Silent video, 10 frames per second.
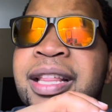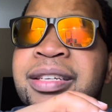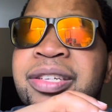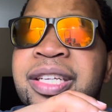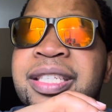the
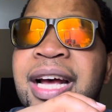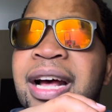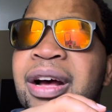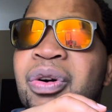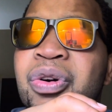trees
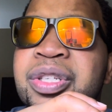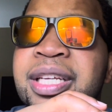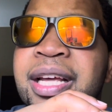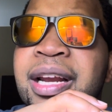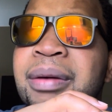are all
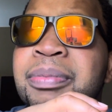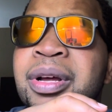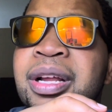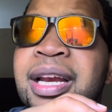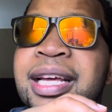set up
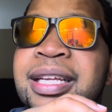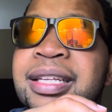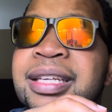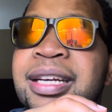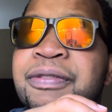like
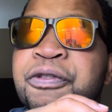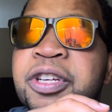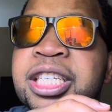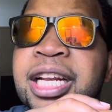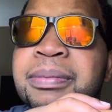it's
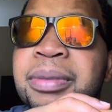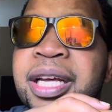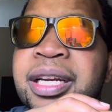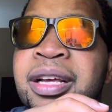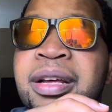artificially made,